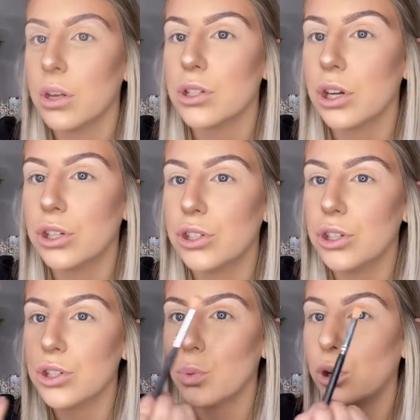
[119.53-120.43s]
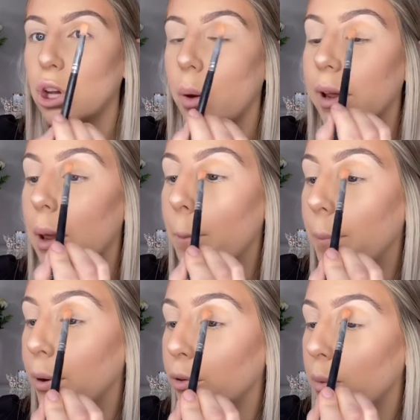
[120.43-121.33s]
So you do just want to go in and
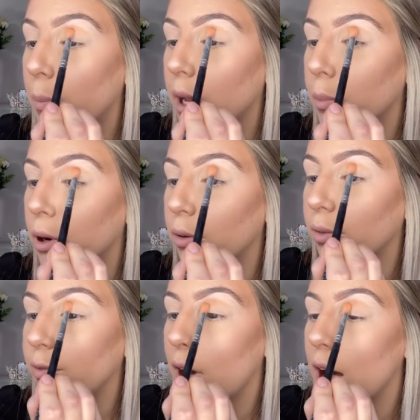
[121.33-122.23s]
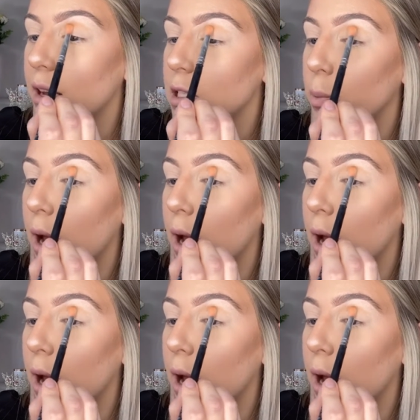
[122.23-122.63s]
build the pigment up first, where